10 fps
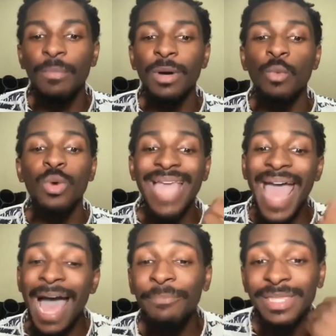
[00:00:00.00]
But what
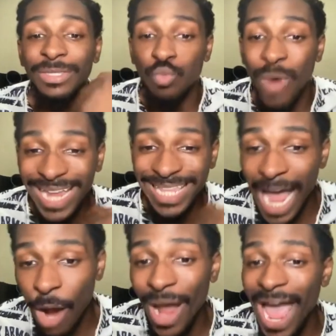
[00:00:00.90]
happens right
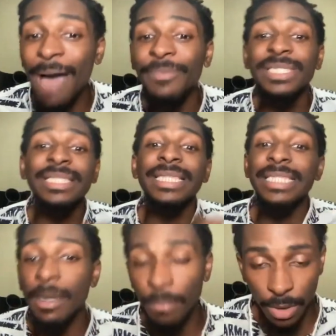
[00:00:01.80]
now, what happens in
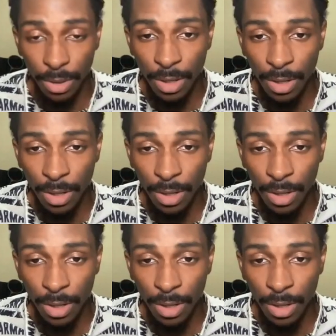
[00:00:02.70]
December,